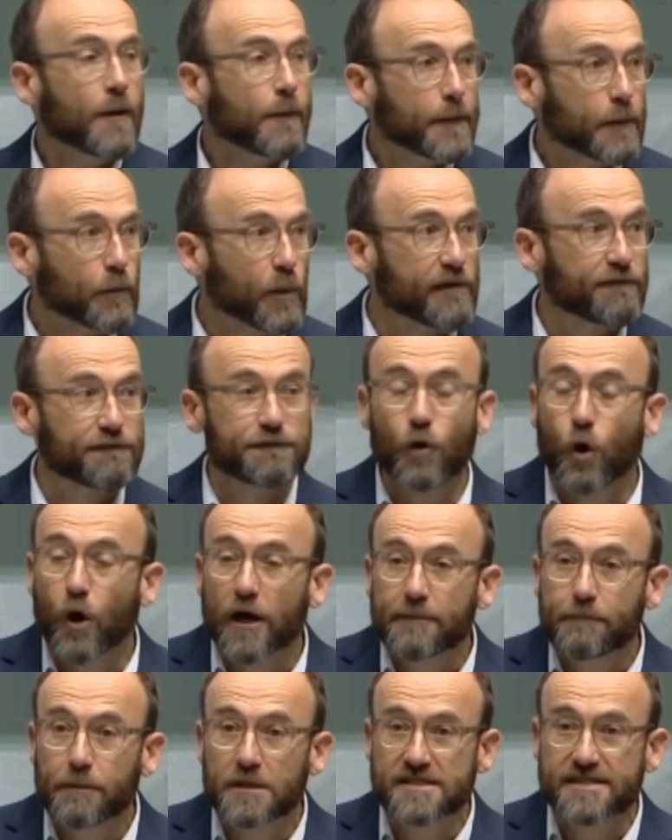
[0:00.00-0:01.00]
where
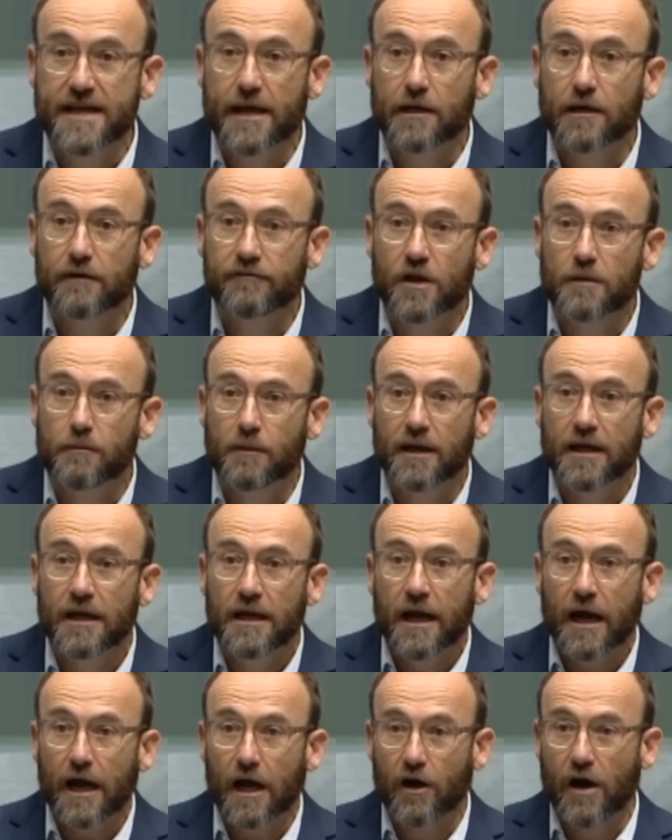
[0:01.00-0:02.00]
40% of them
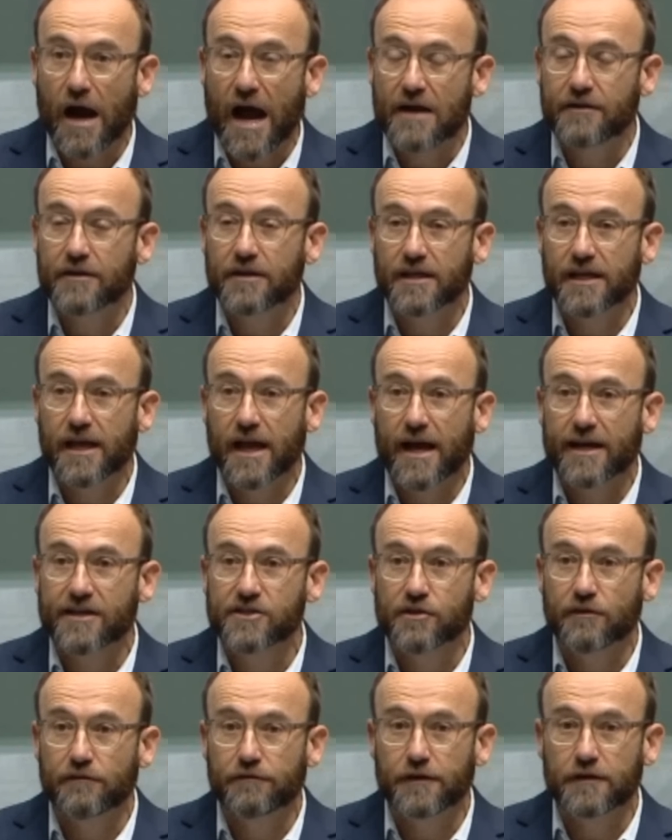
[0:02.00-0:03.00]
are under the age
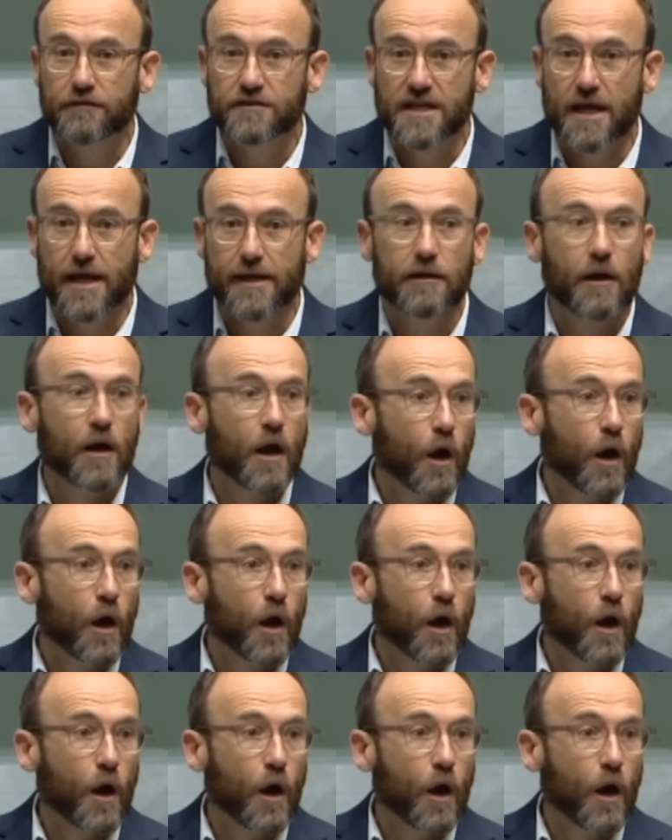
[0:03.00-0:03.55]
of 15,